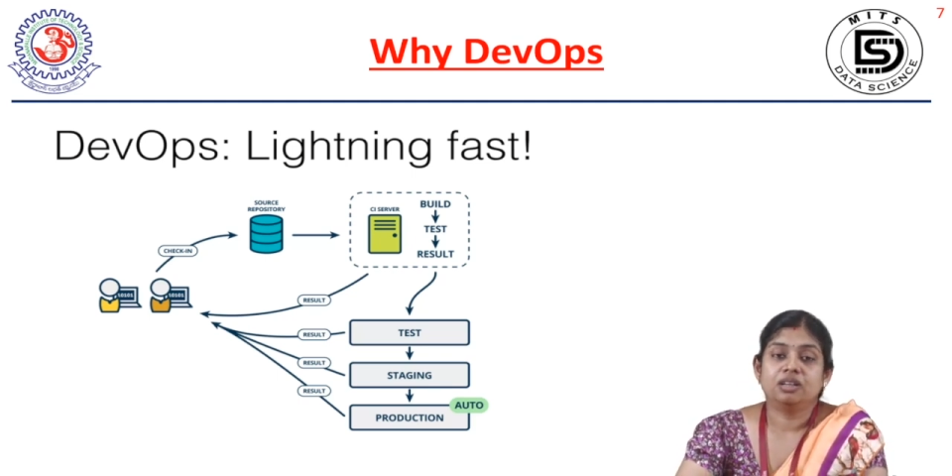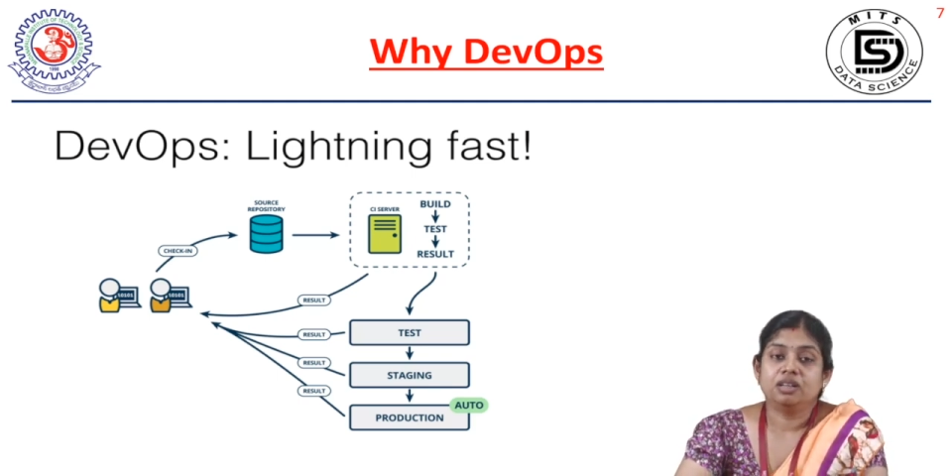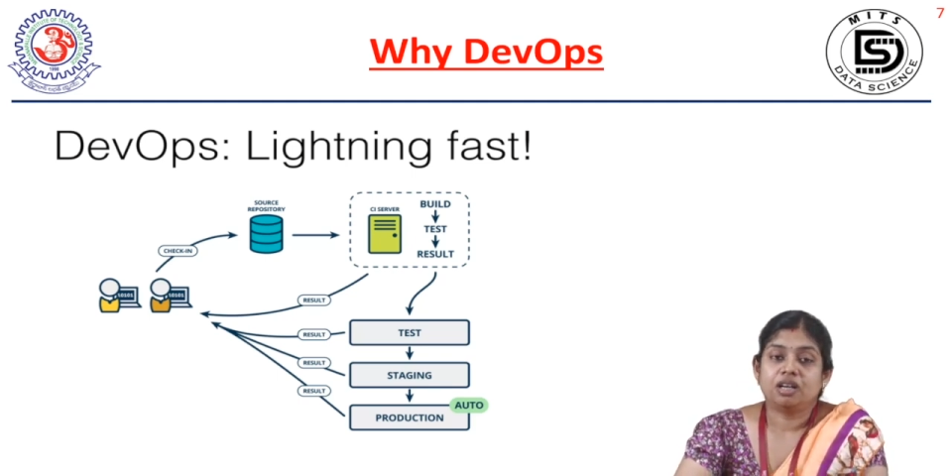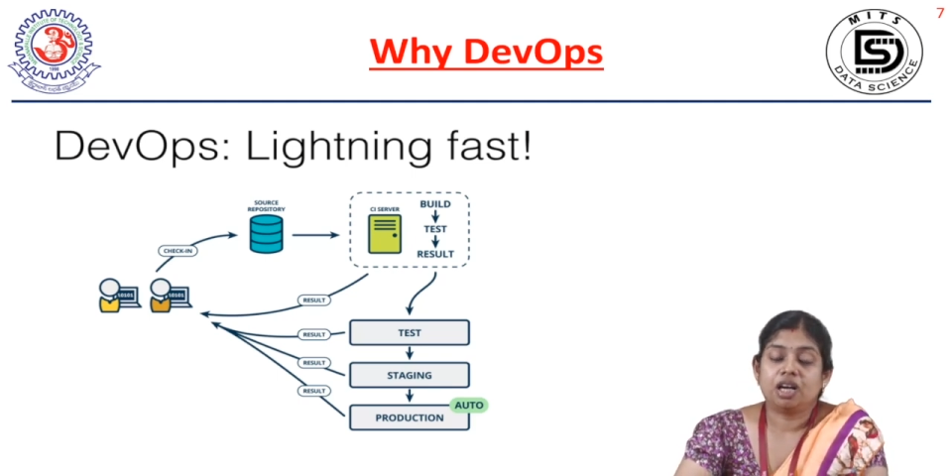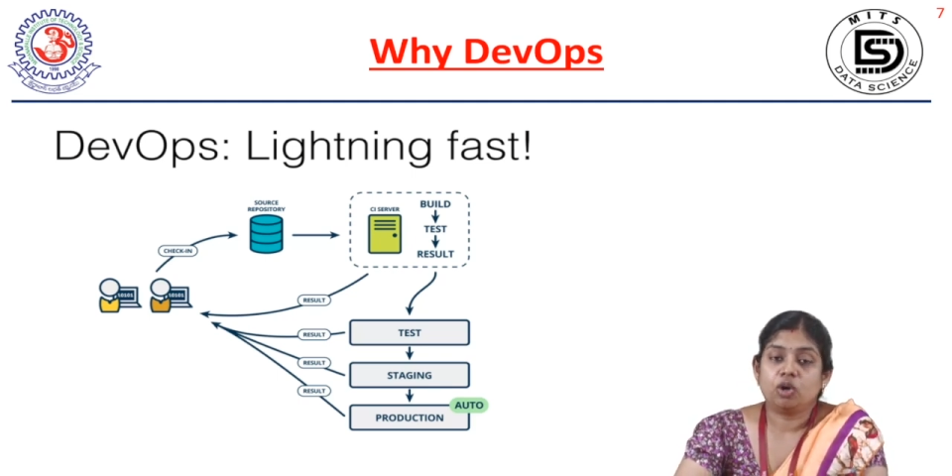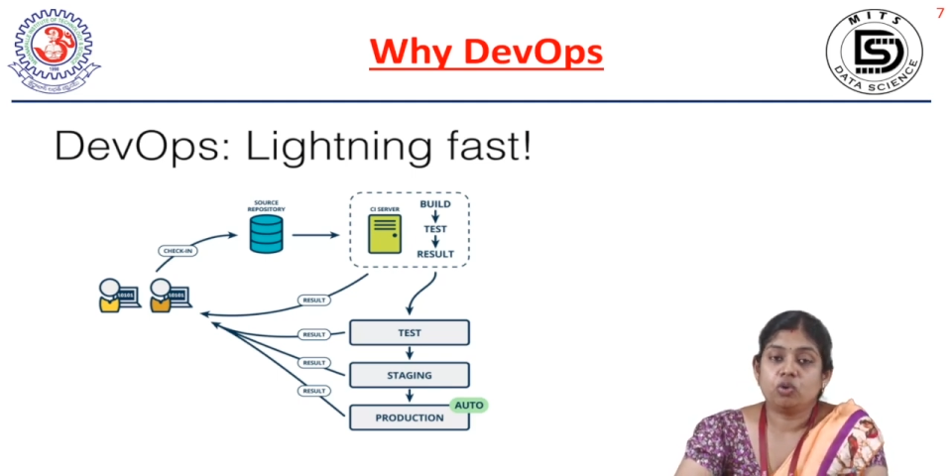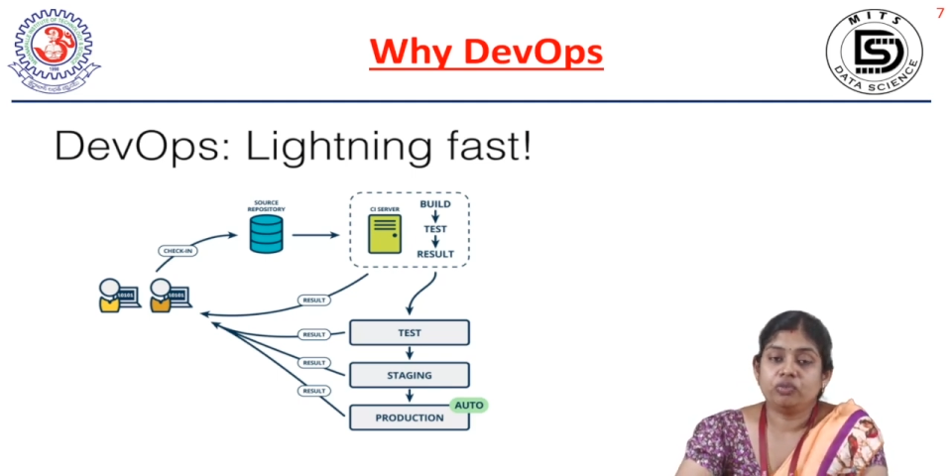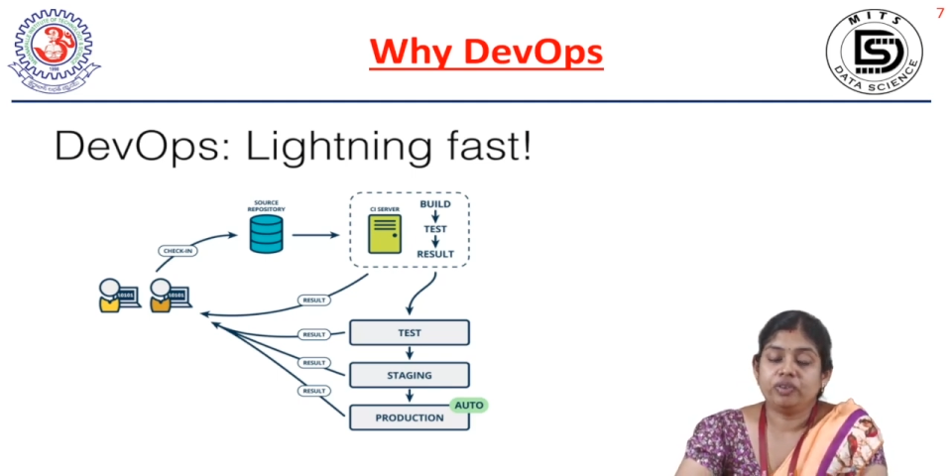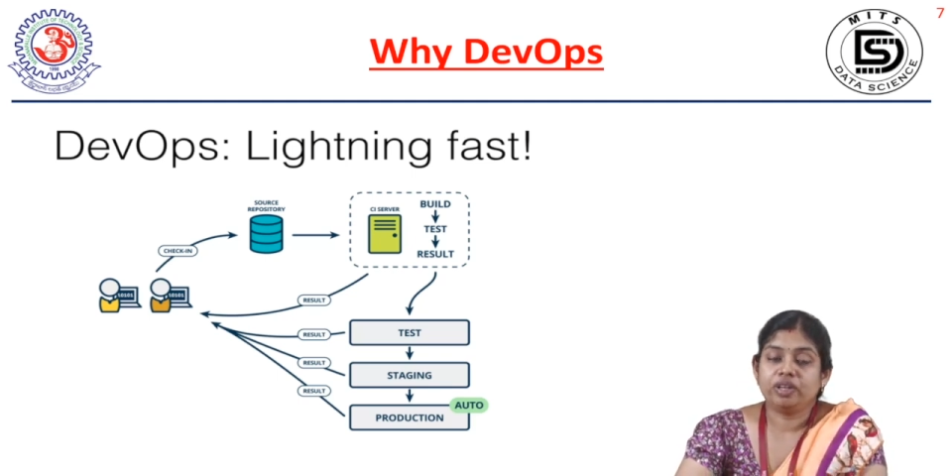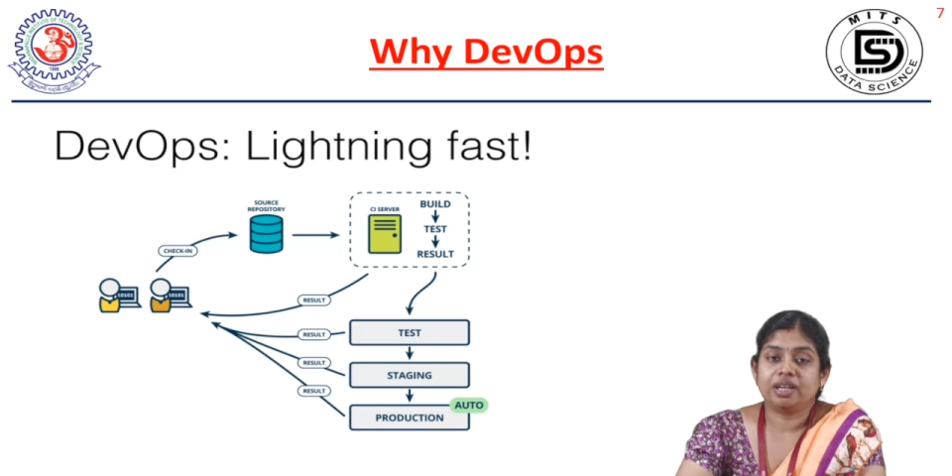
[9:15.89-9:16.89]
How
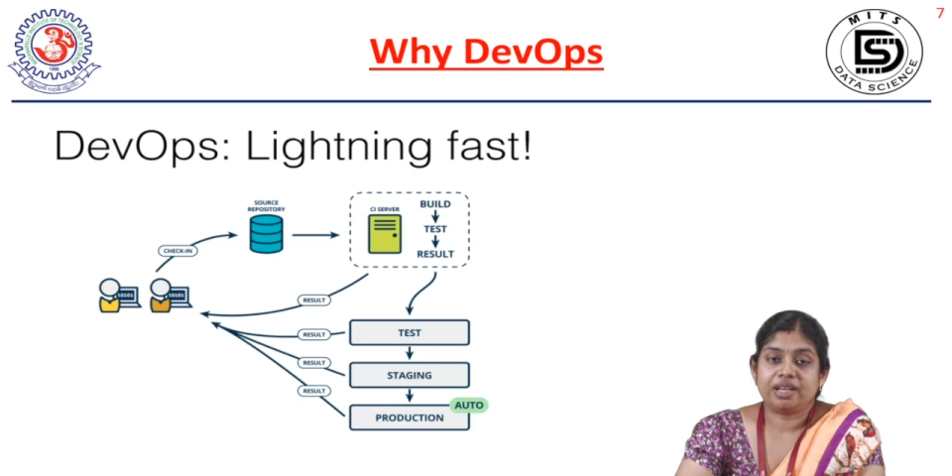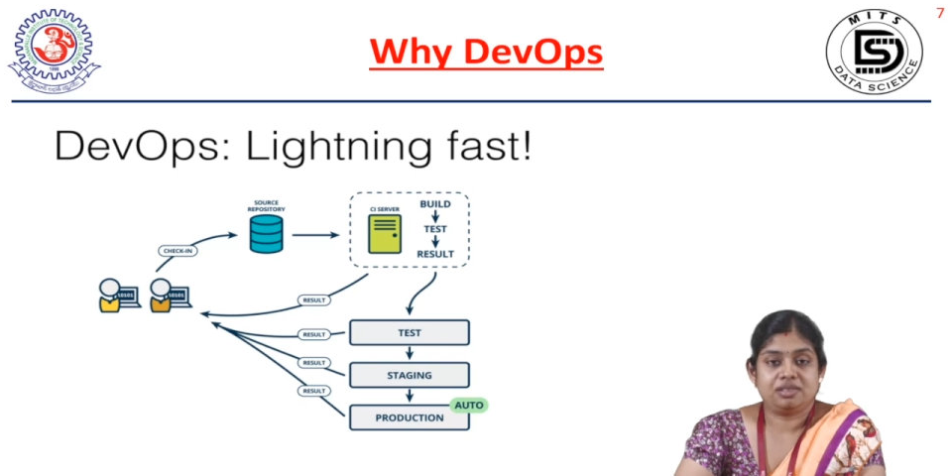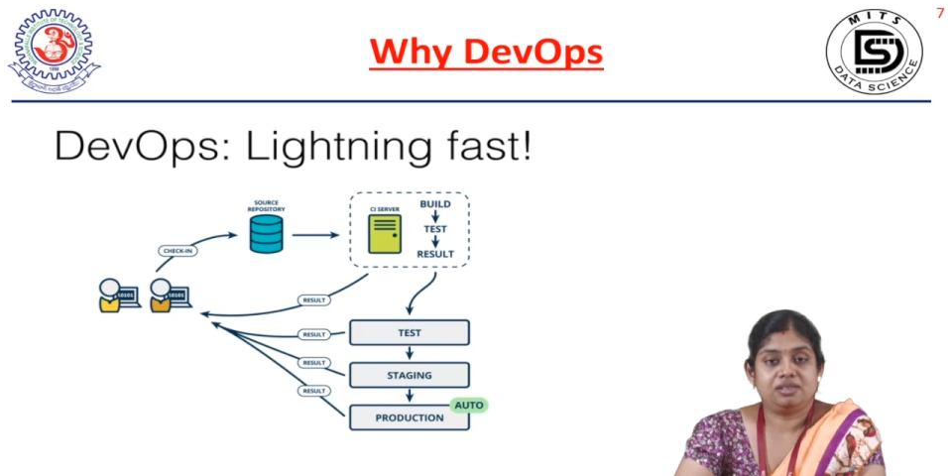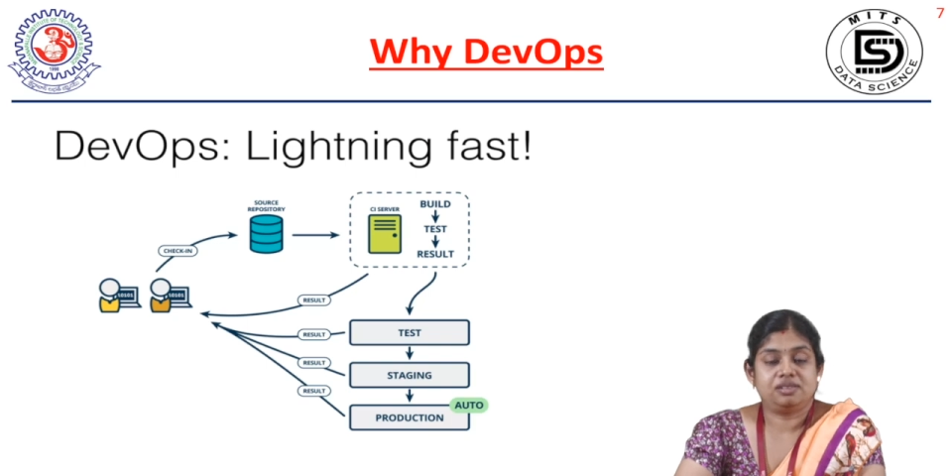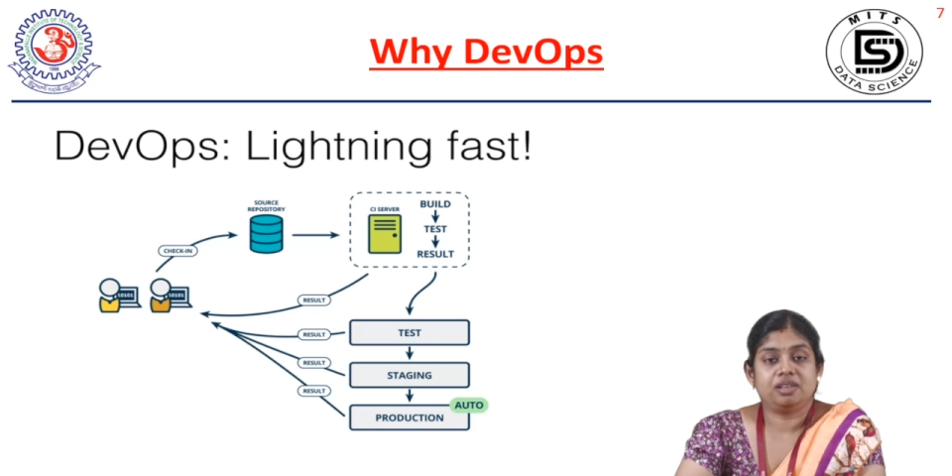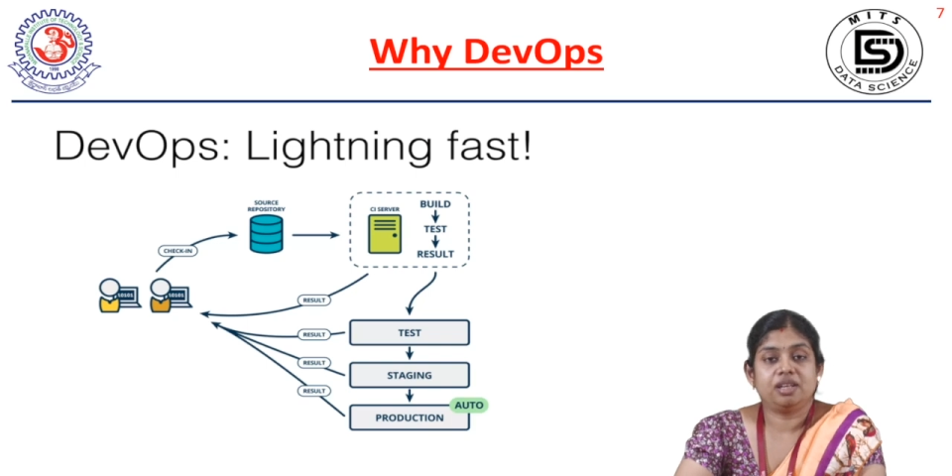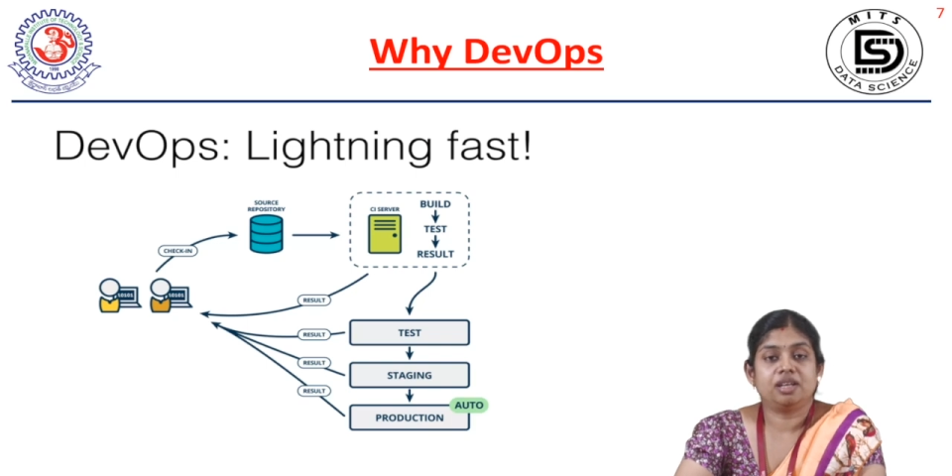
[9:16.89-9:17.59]
we are registering